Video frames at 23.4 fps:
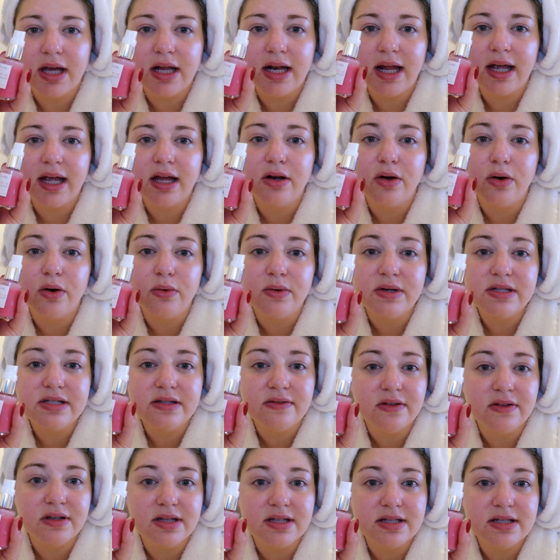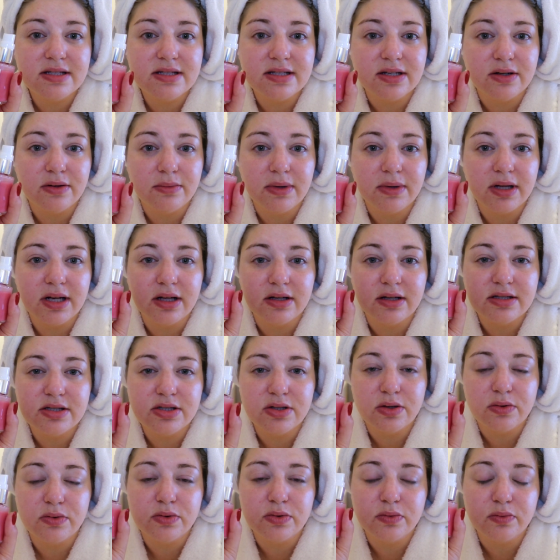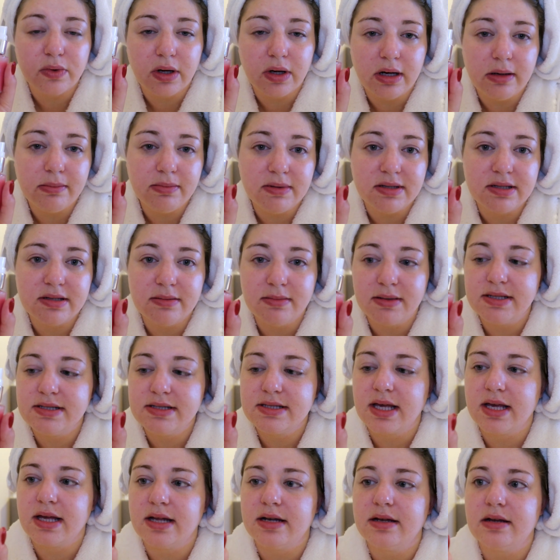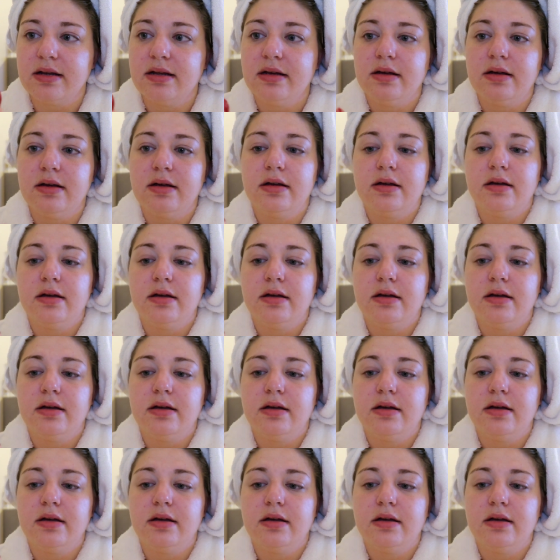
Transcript: And I can always feel the serum getting soaked right up into my skin.